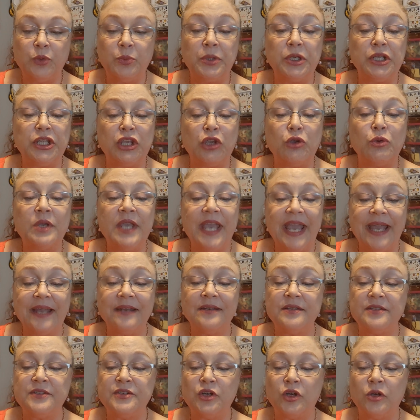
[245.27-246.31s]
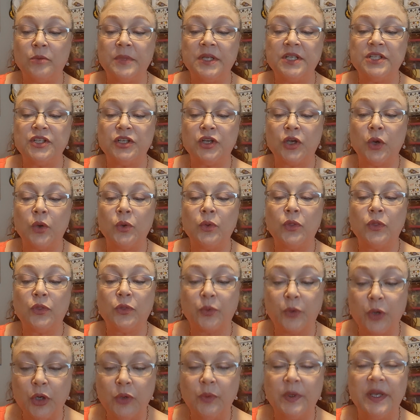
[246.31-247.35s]
but you can determine to go
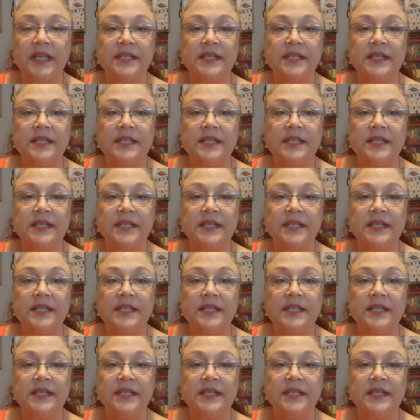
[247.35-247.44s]
through